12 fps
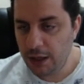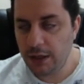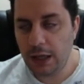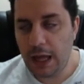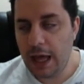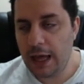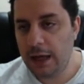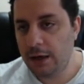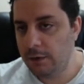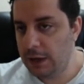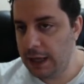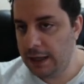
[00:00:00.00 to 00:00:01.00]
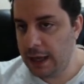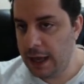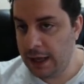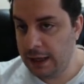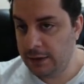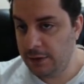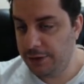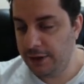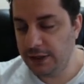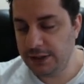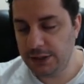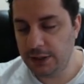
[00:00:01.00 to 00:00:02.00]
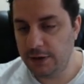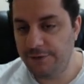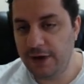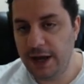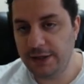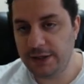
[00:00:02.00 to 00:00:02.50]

I don't think that you're gonna find